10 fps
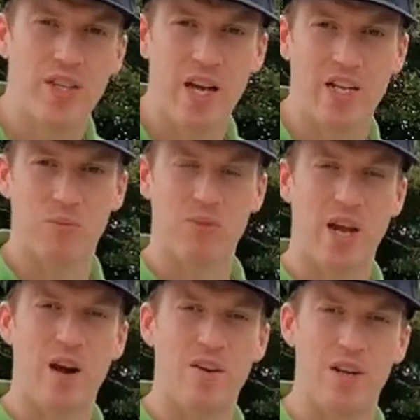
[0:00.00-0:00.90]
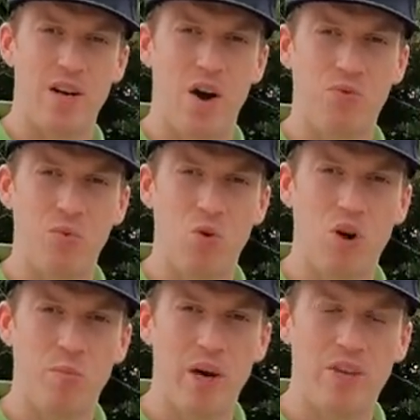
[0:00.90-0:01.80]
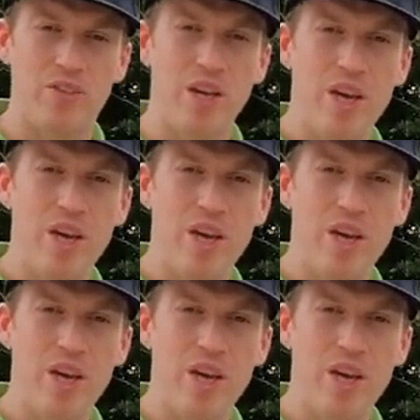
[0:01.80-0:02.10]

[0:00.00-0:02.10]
to get them started in off-road motorbikes,